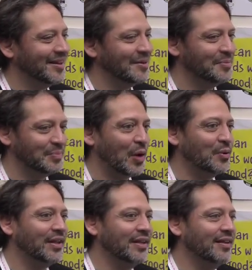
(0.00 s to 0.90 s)
Yeah,
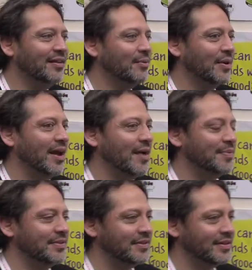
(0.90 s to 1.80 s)
broadly, what
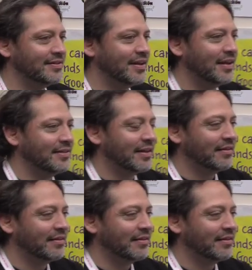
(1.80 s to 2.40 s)
happens in the States is,